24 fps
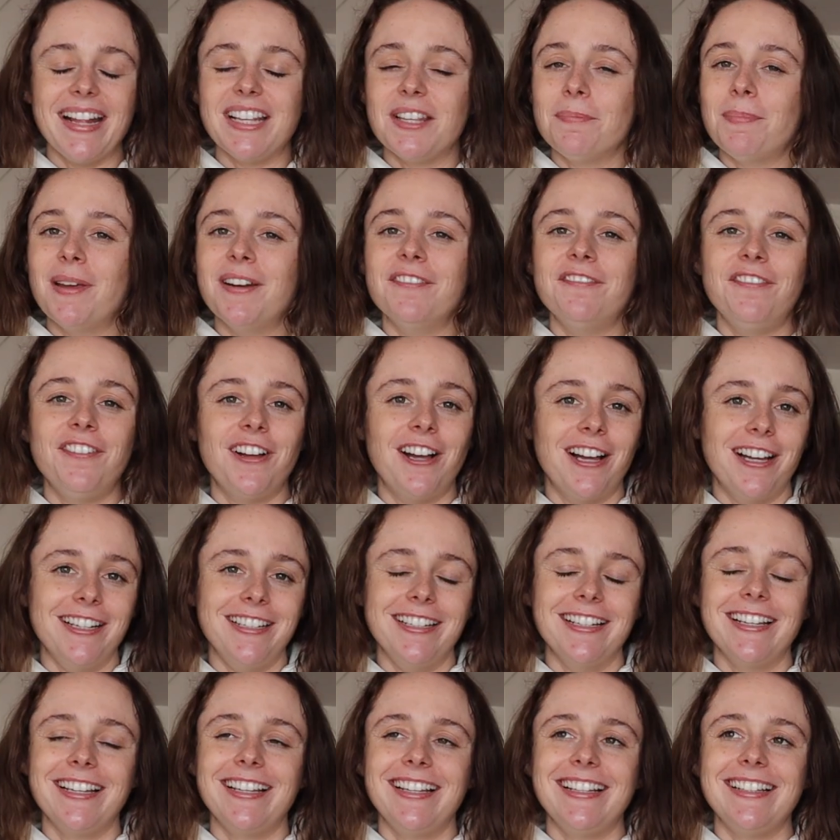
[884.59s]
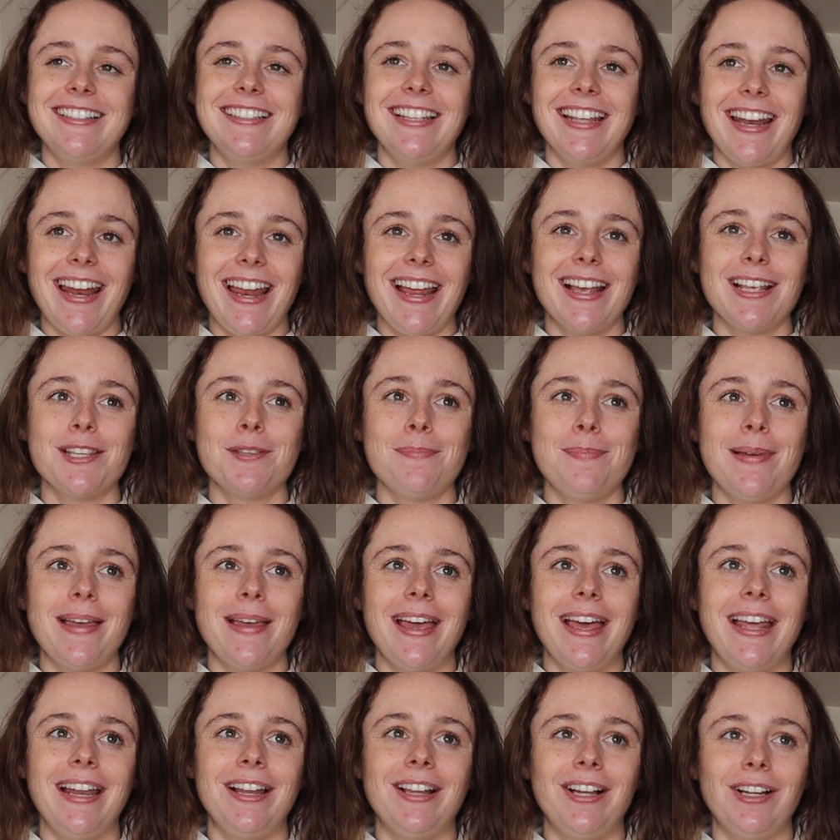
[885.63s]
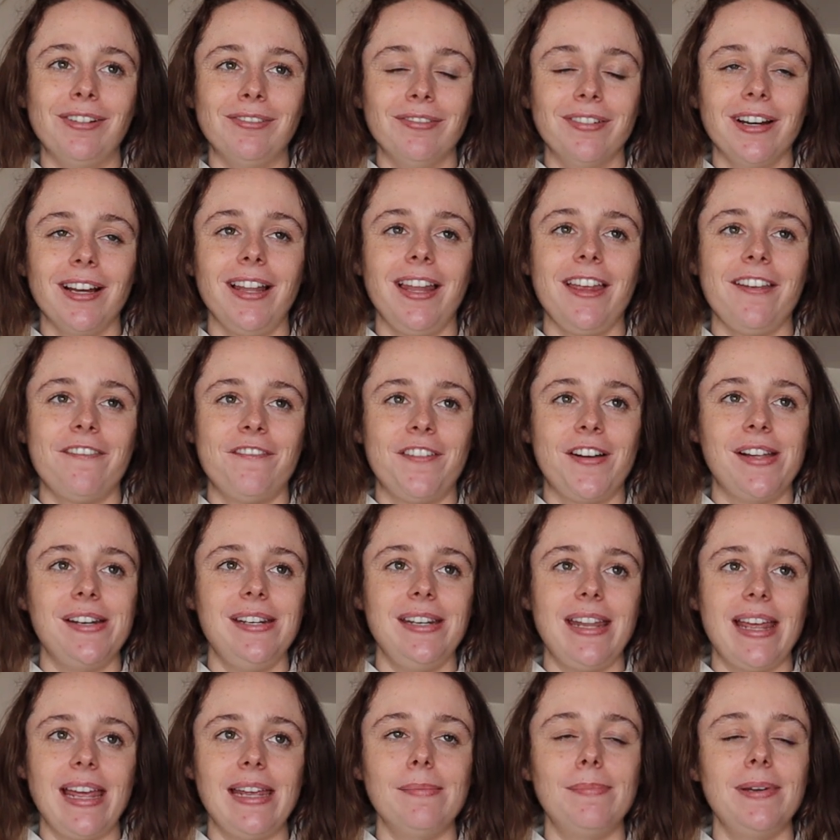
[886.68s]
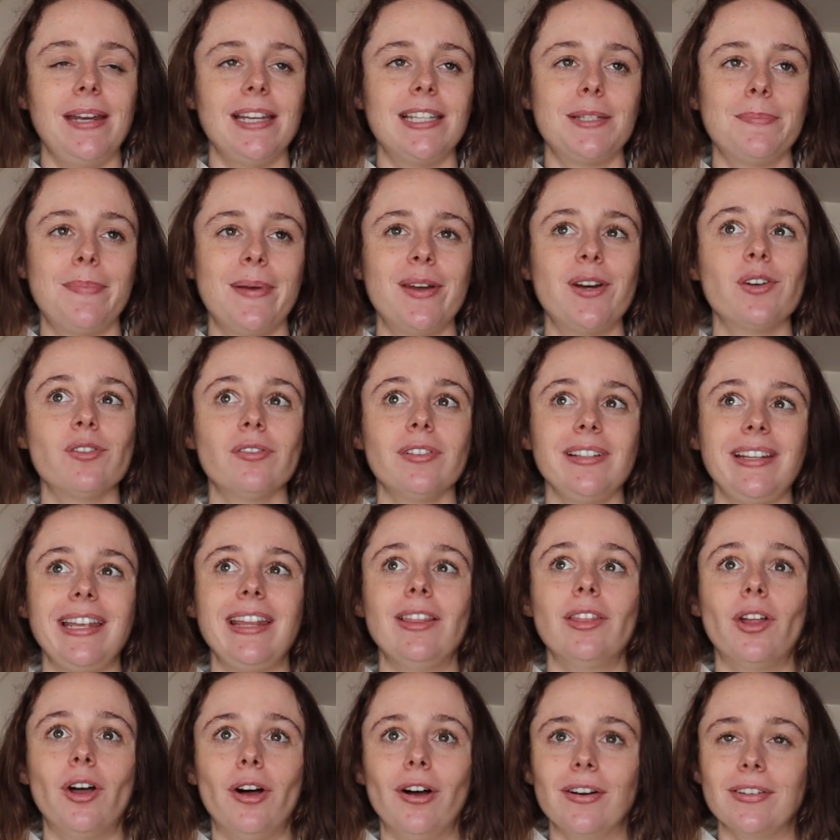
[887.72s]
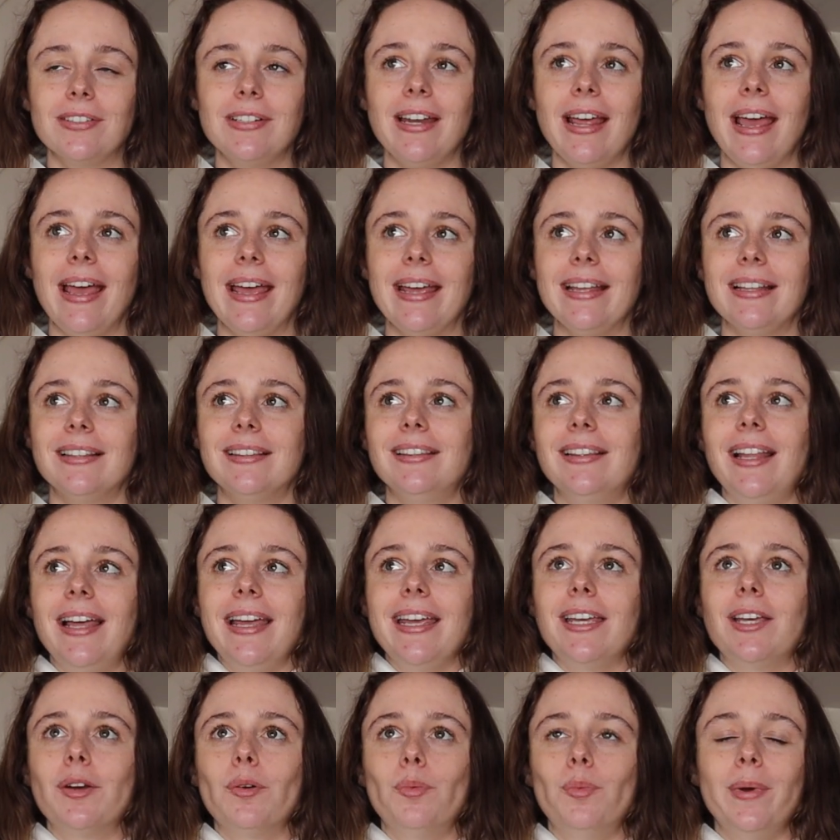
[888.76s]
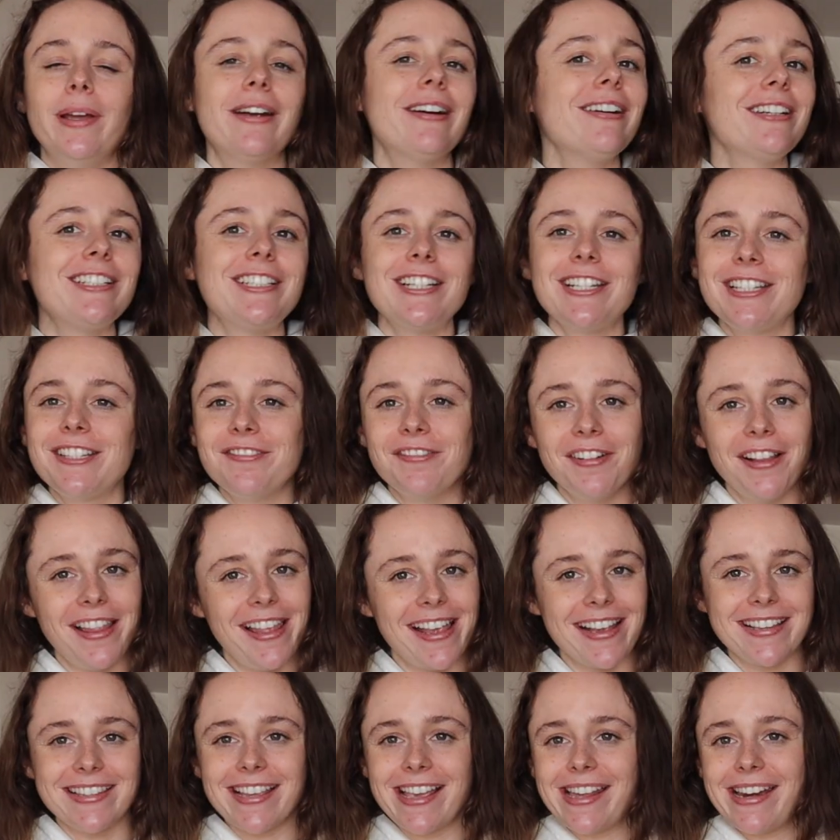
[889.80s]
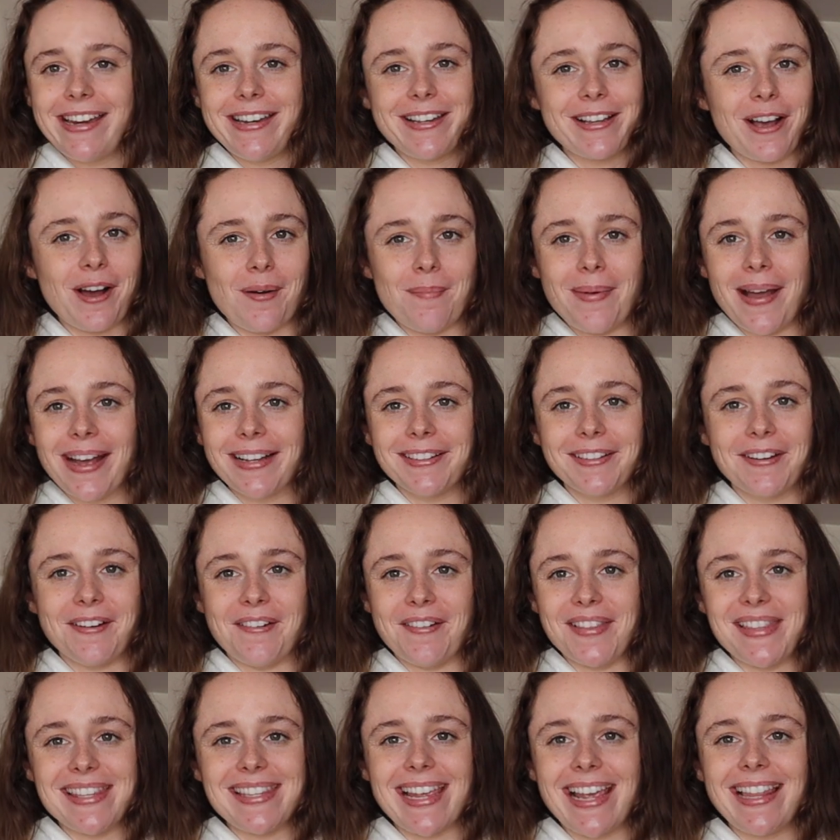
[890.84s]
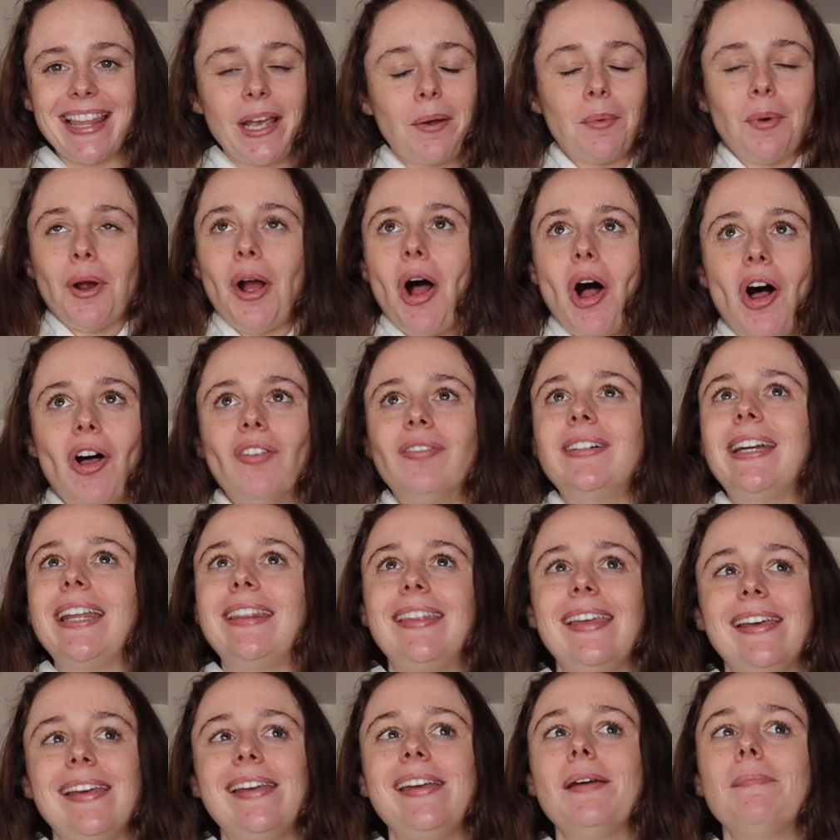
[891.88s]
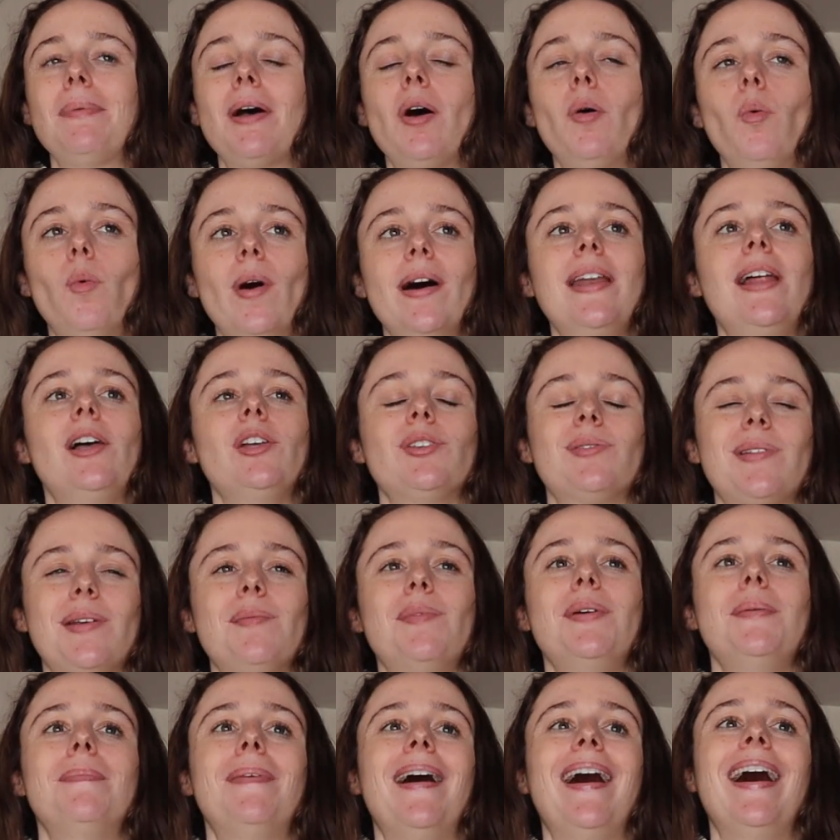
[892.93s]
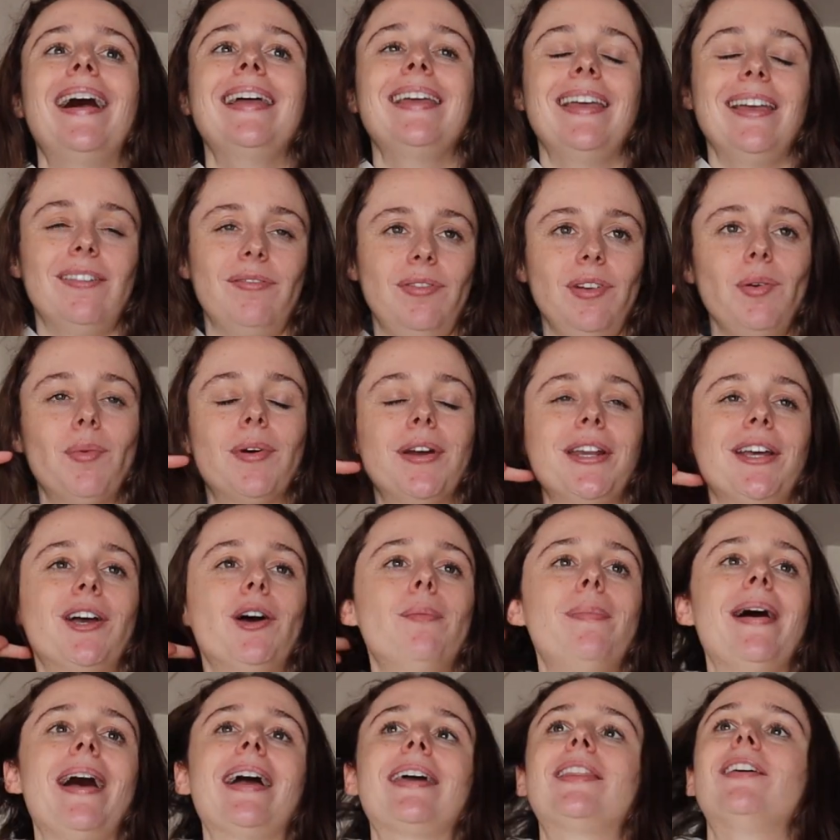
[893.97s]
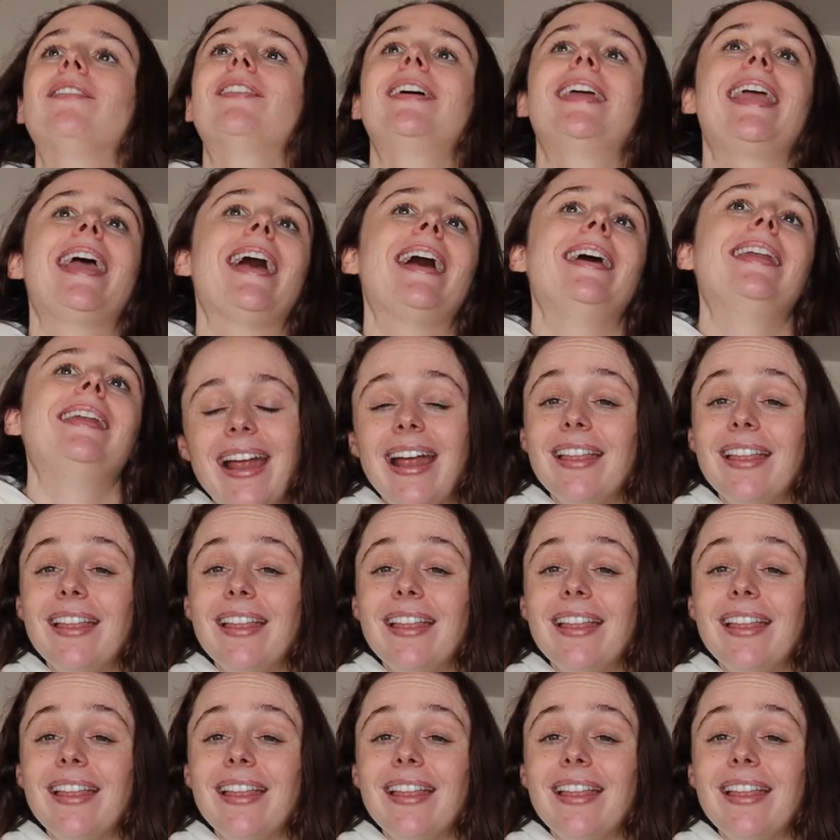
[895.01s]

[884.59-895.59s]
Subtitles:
It's been fun. Today has been a really fun day, but it's been a really long day. Like, we're just really excited to go back to Once. Like, we're already thinking about what else we would buy if we were to go back there again.